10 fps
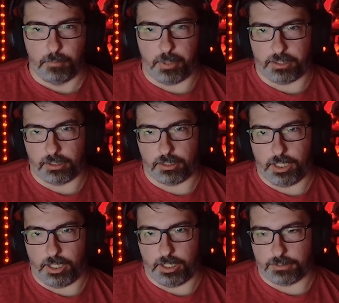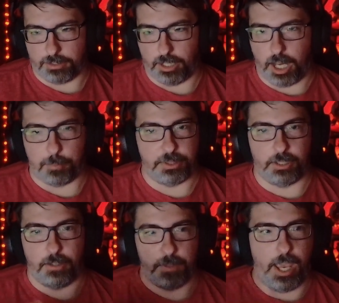Basically, it's the
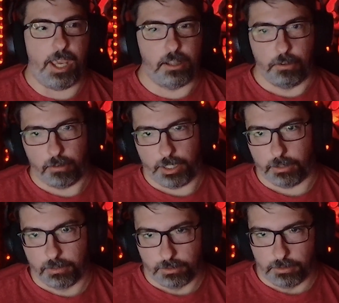opposite of a Halo ring.